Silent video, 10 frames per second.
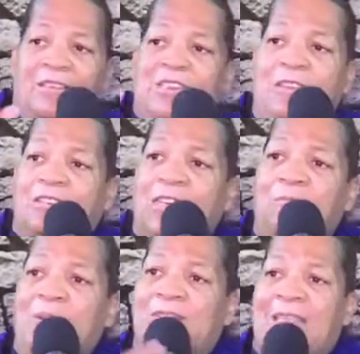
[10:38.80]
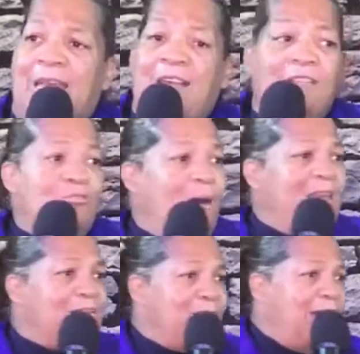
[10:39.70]
she, she was like
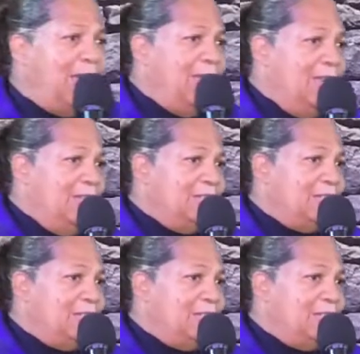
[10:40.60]
twice my age.